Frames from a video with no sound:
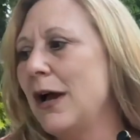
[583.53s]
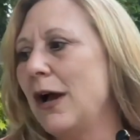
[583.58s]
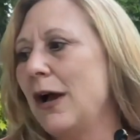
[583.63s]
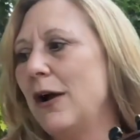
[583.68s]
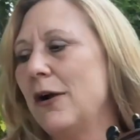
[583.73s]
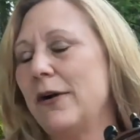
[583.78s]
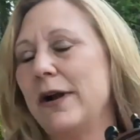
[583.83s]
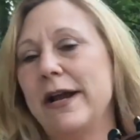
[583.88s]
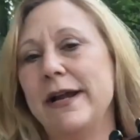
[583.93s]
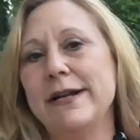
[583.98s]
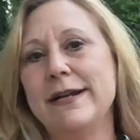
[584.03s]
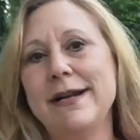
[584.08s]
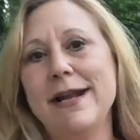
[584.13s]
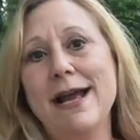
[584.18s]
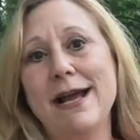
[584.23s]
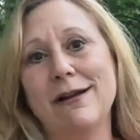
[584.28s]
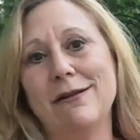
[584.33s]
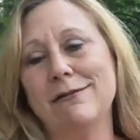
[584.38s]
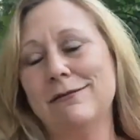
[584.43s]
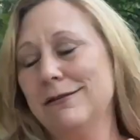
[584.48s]
All right,
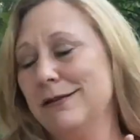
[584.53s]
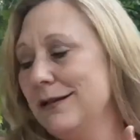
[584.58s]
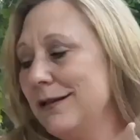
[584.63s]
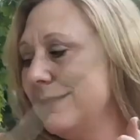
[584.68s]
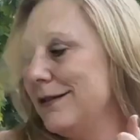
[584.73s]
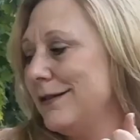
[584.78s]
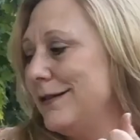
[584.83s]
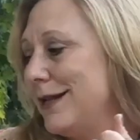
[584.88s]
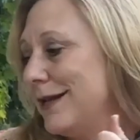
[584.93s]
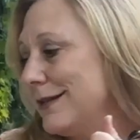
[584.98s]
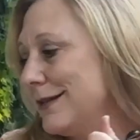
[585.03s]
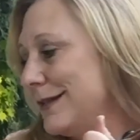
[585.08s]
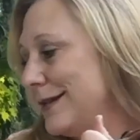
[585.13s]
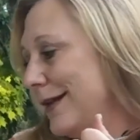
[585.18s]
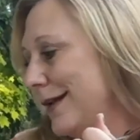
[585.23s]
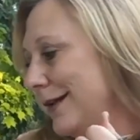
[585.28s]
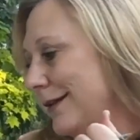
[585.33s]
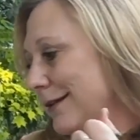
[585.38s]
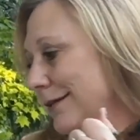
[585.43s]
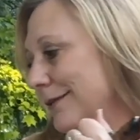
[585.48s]
now, next
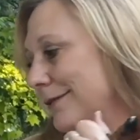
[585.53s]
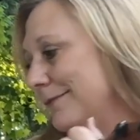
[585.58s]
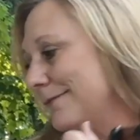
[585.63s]
thing,